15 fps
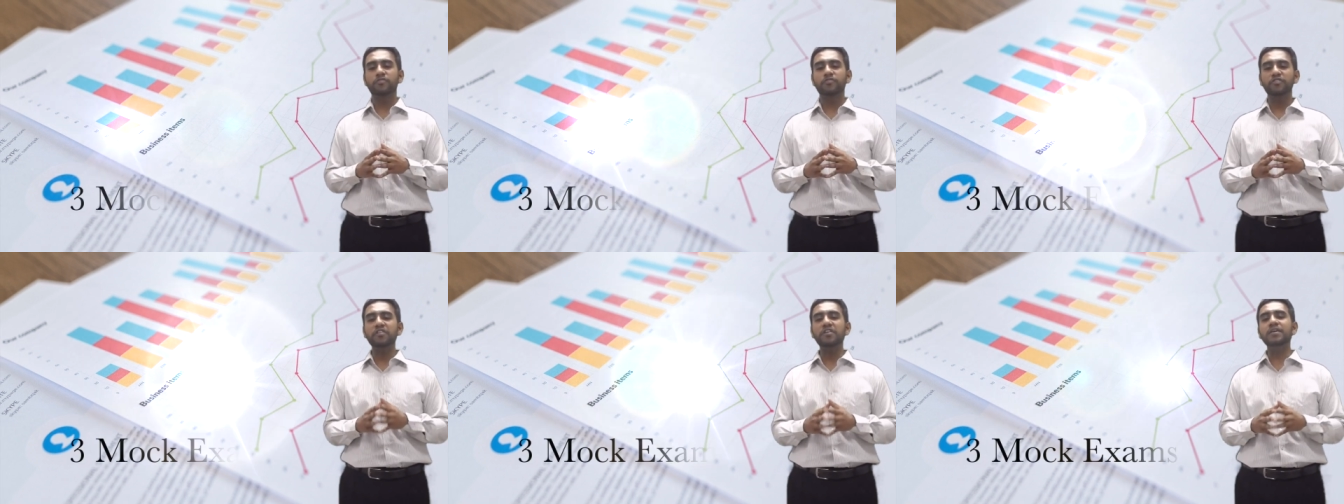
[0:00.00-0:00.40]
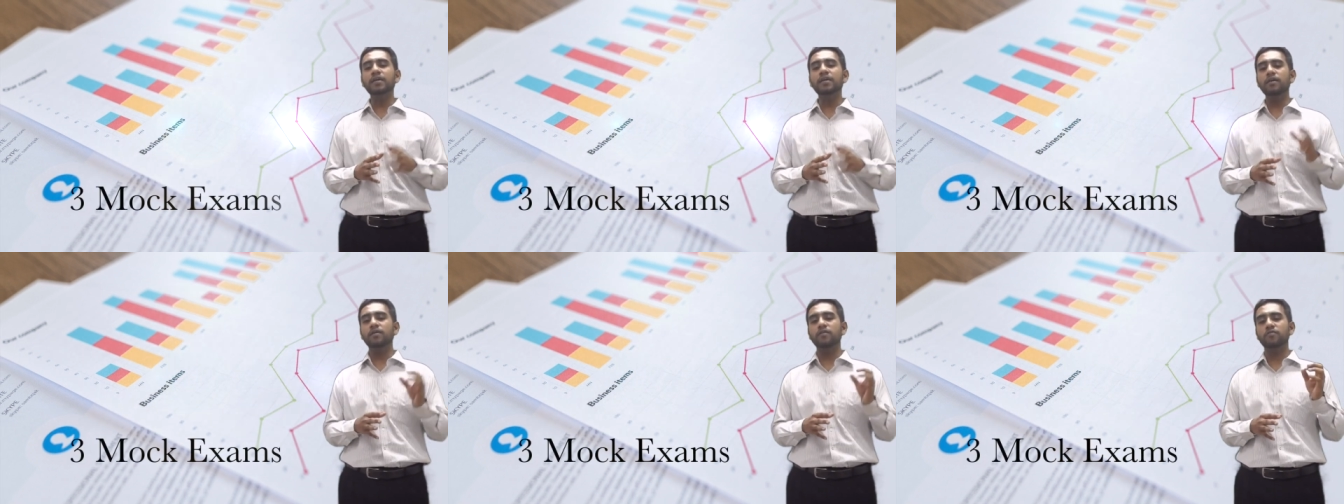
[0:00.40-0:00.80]

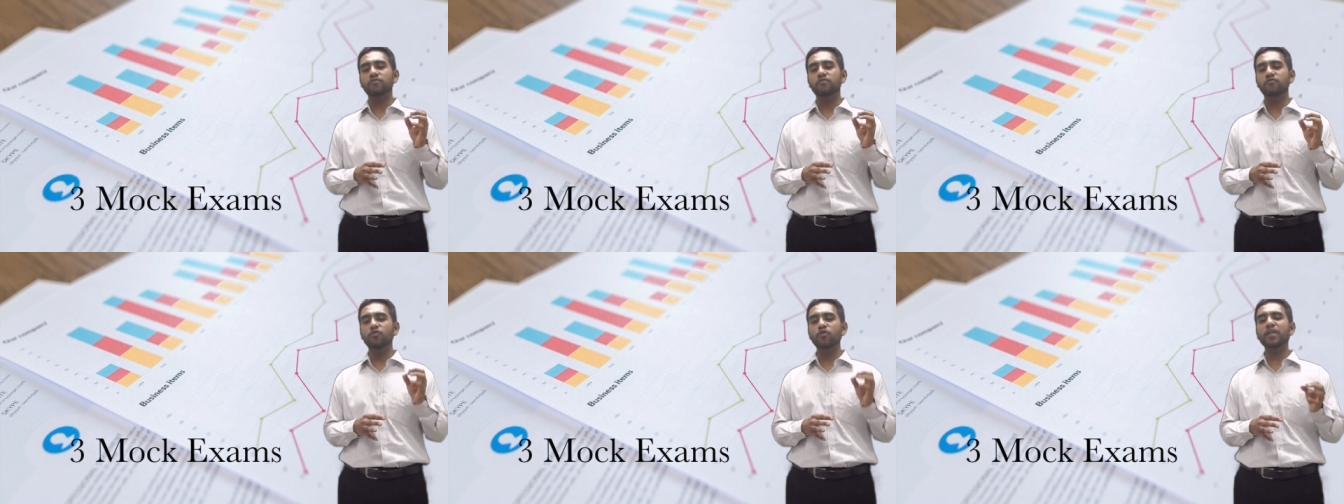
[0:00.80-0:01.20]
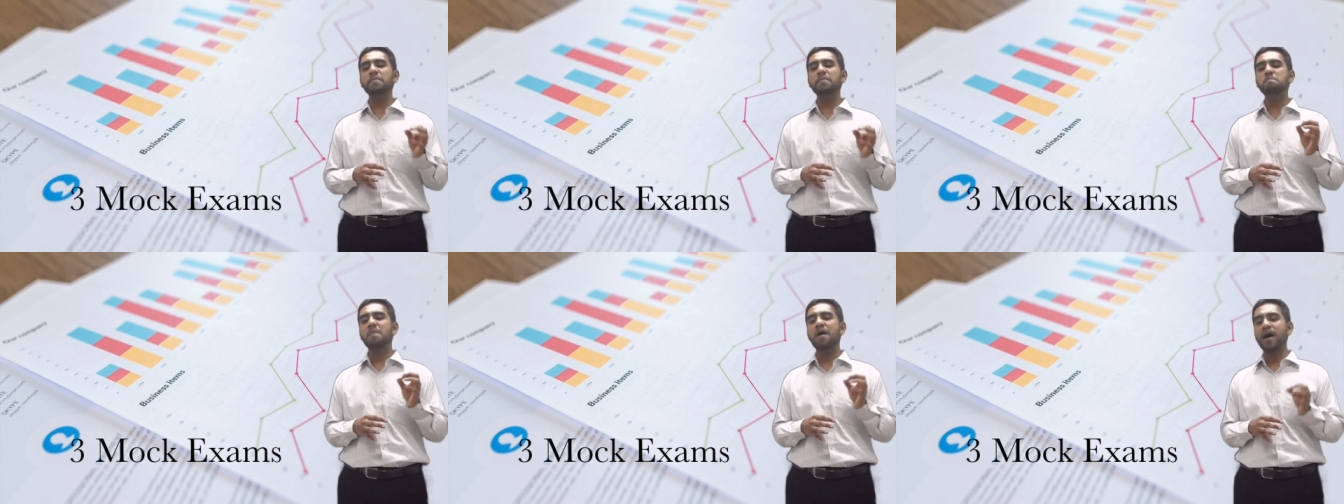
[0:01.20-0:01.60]
3
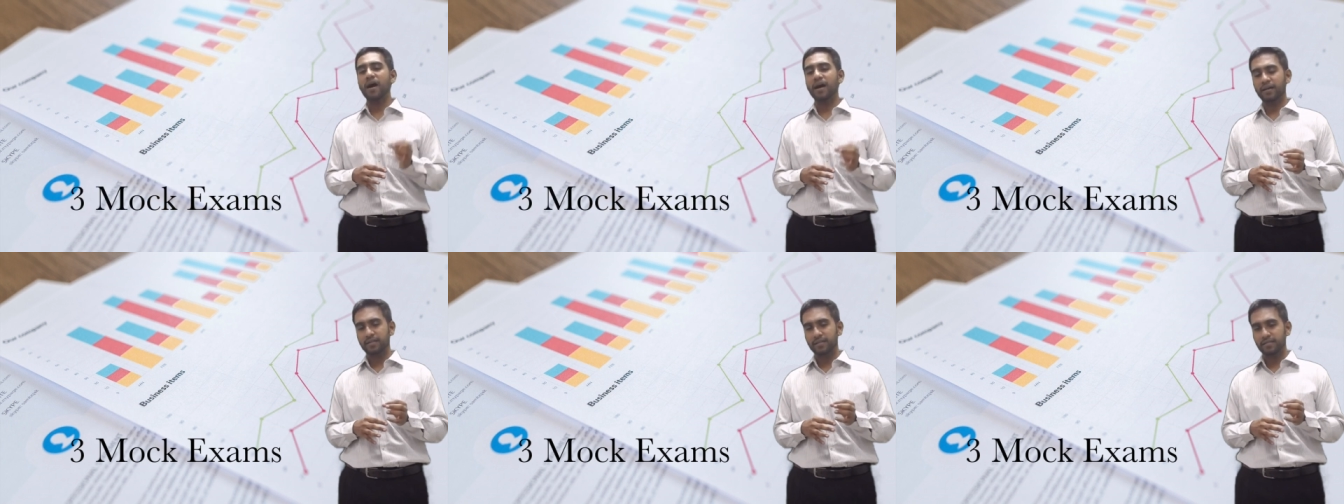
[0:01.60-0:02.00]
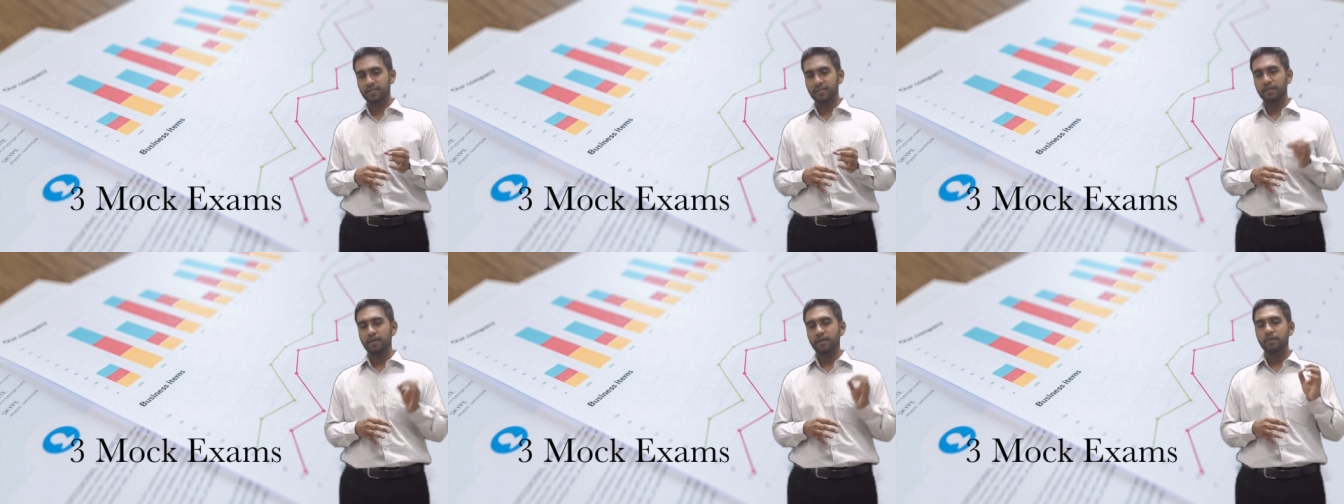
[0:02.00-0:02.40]
fully marked
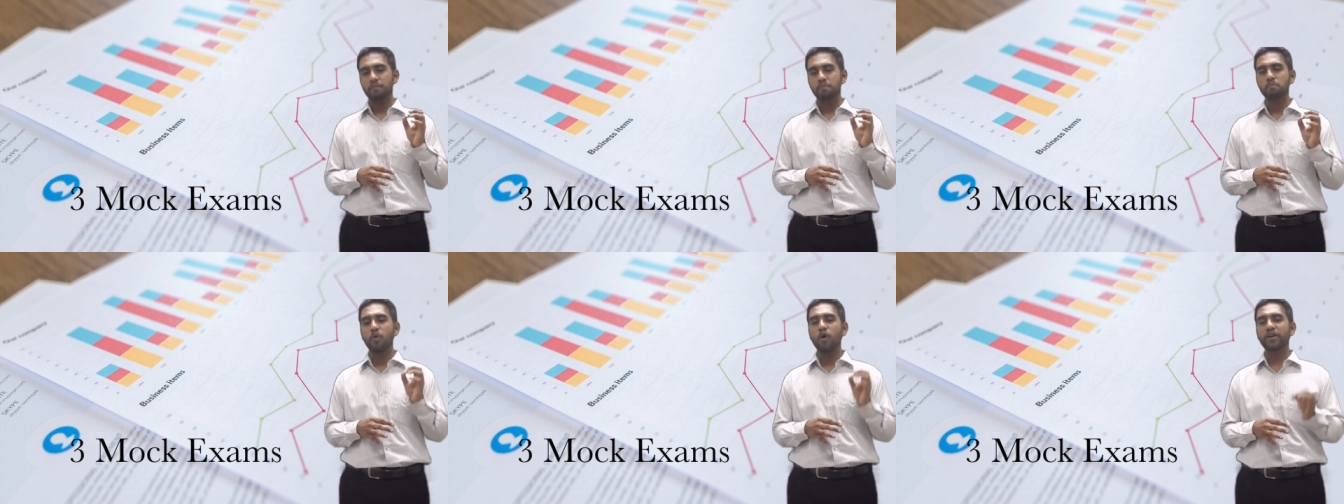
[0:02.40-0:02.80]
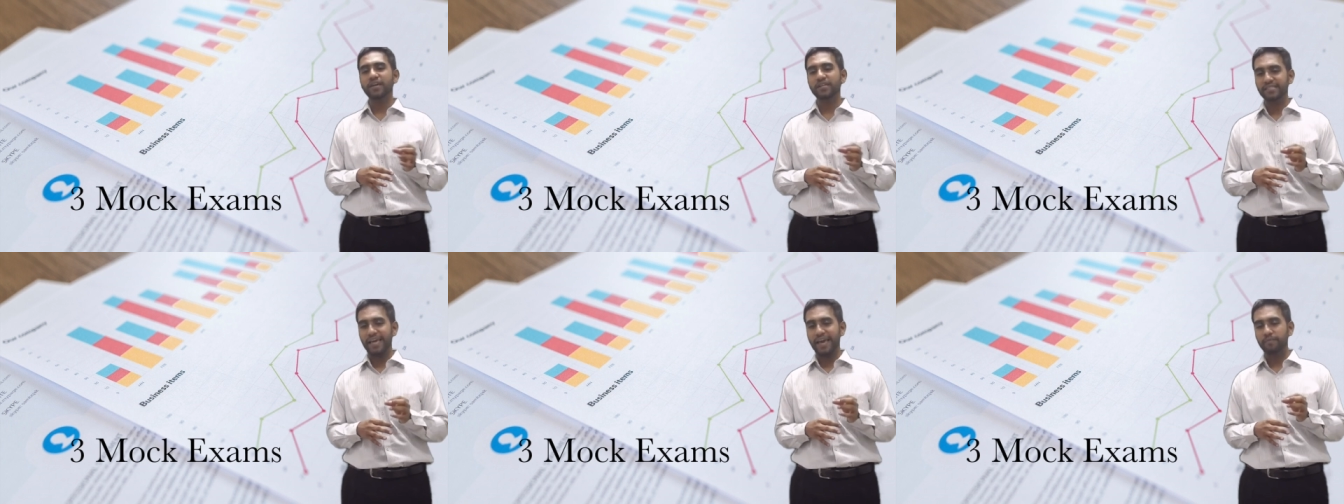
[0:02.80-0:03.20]
mock
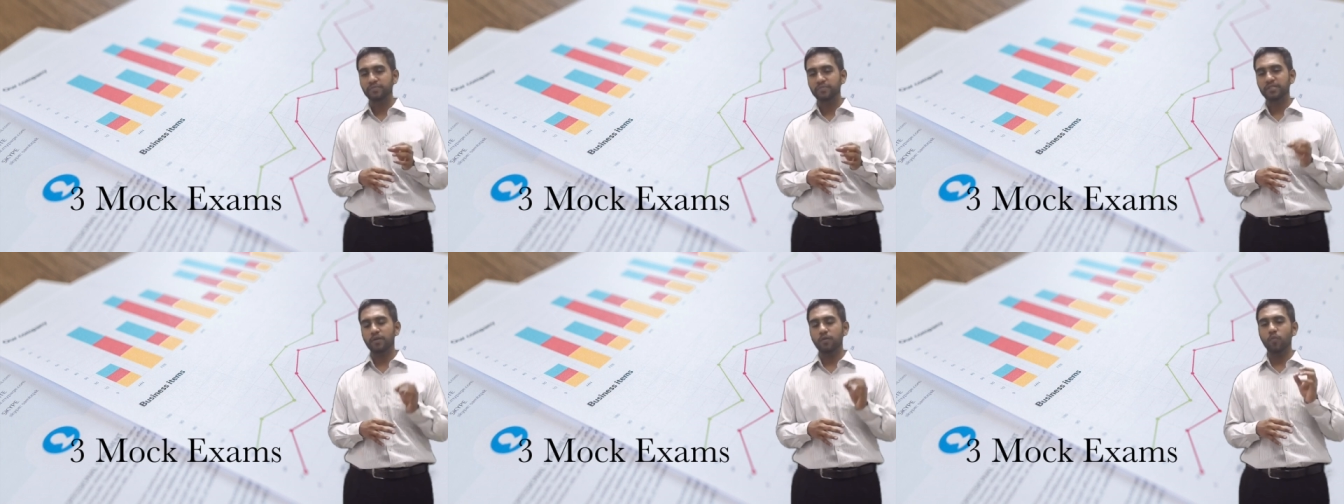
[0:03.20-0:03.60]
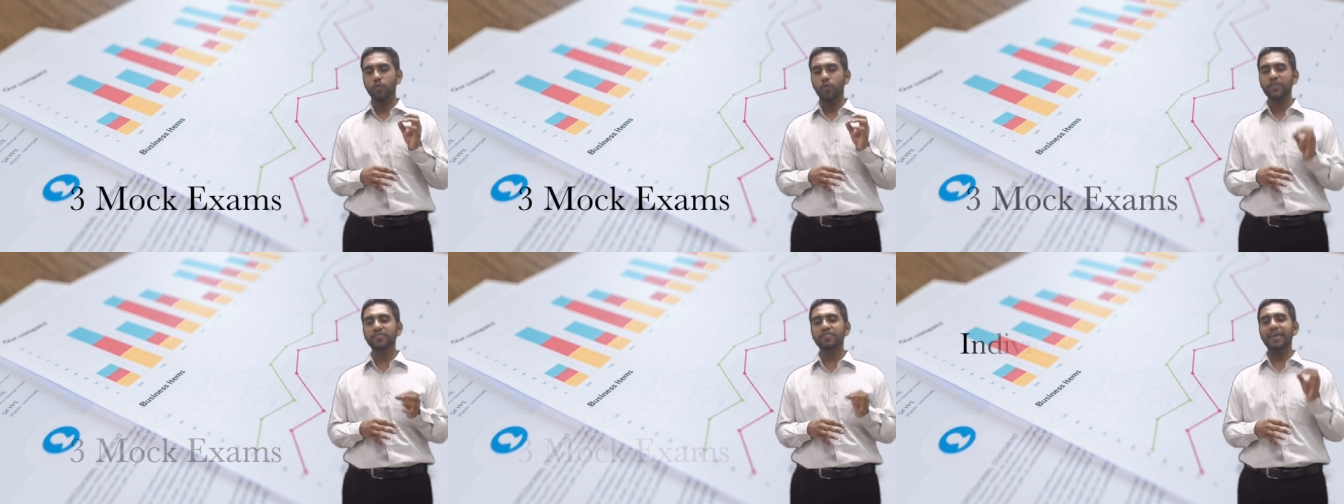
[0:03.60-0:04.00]
exams
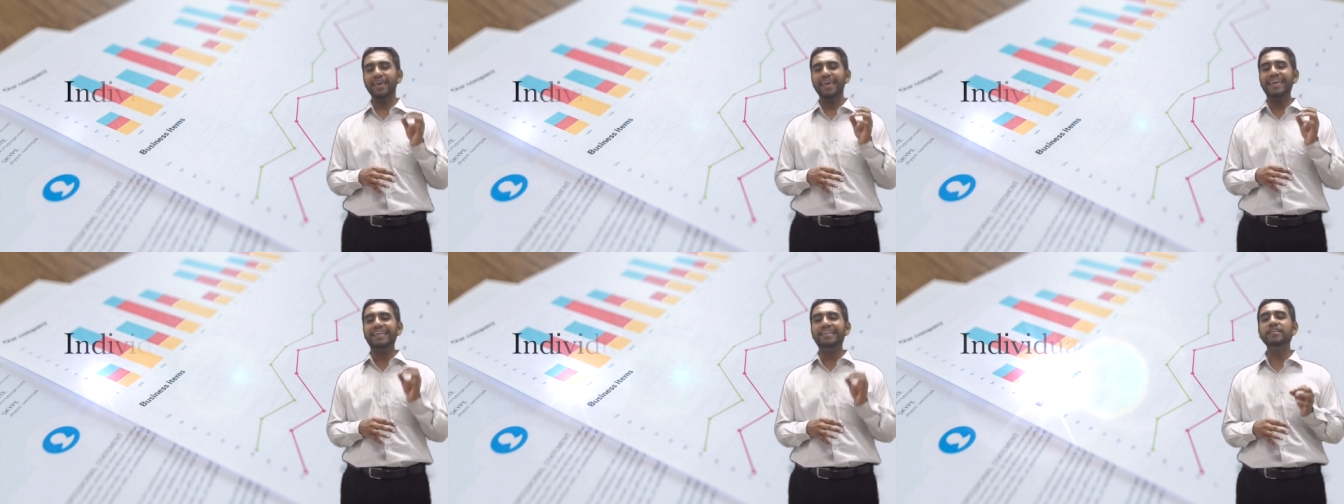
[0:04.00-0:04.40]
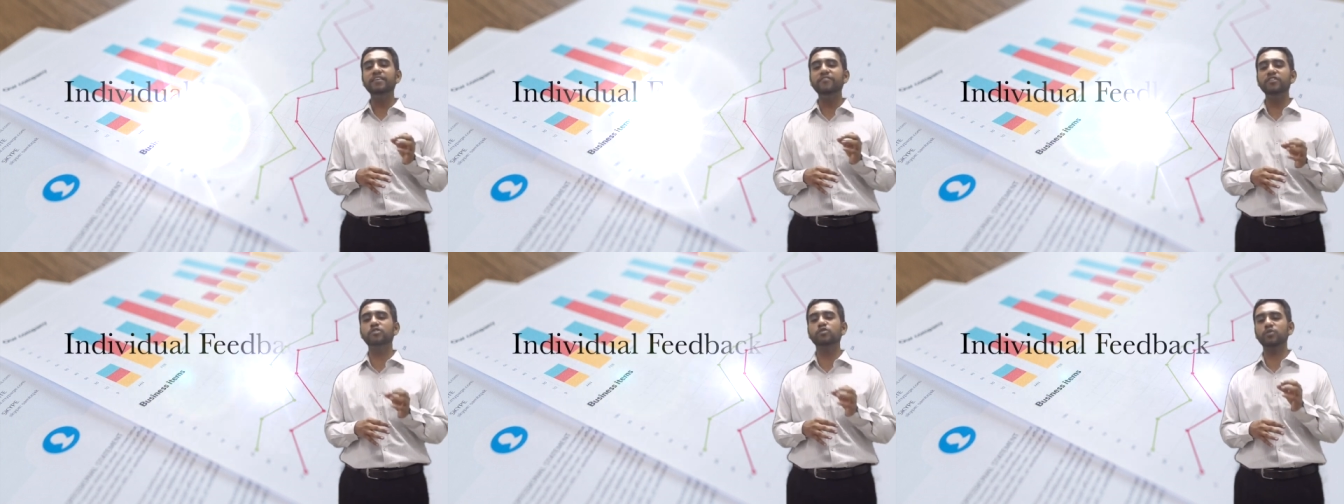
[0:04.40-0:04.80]
with
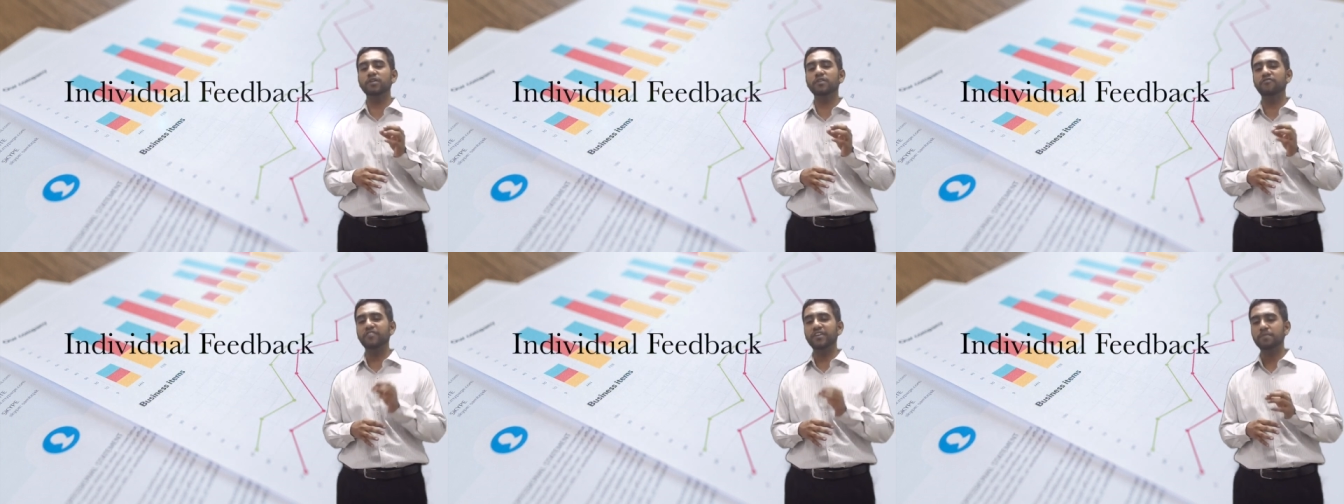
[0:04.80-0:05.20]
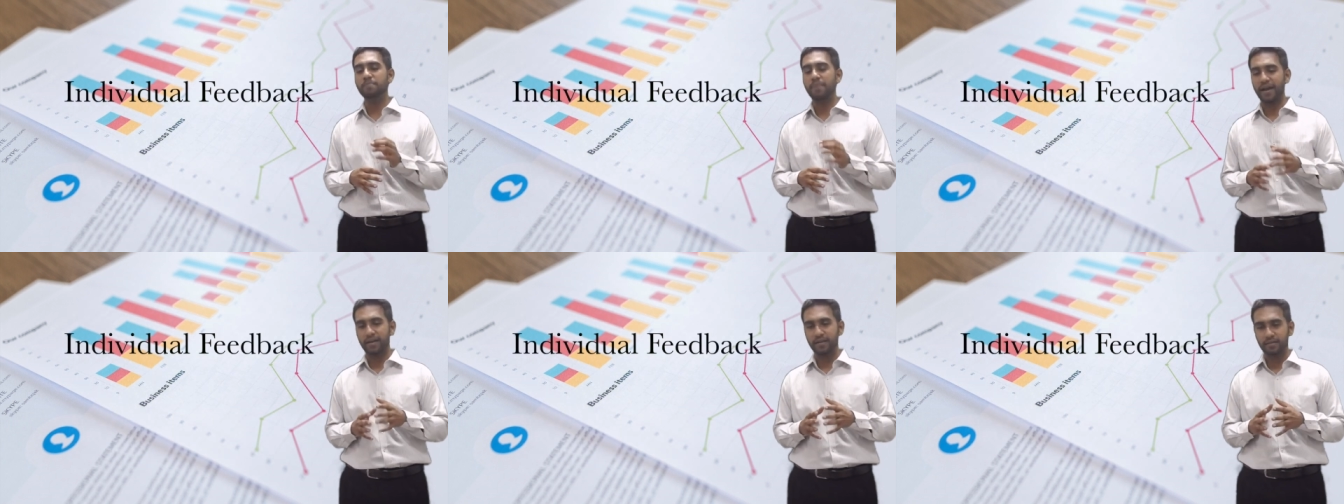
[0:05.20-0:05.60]
individual
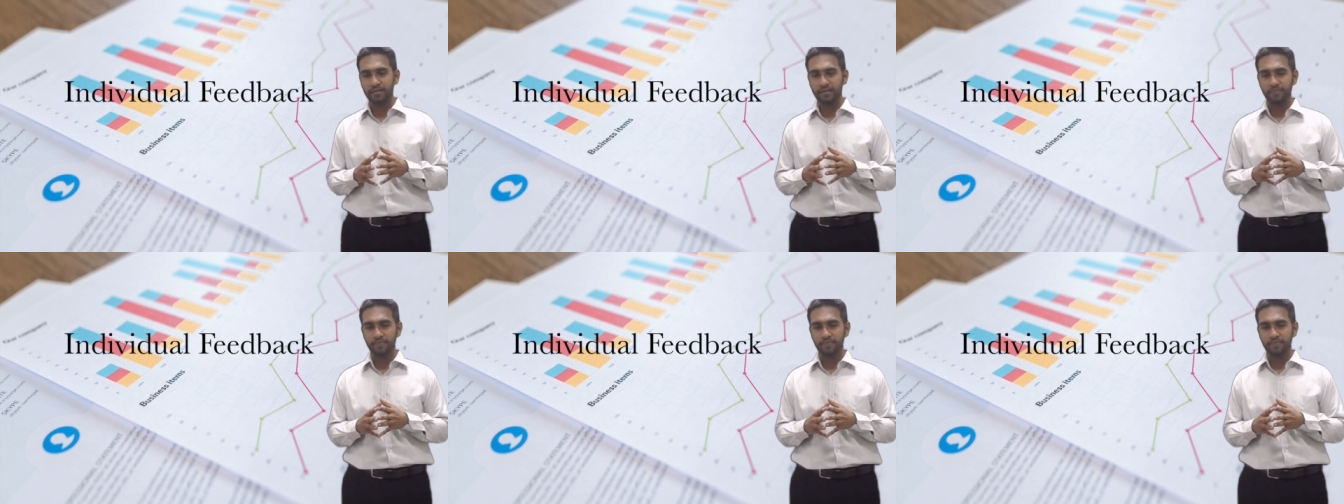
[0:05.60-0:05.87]
feedback.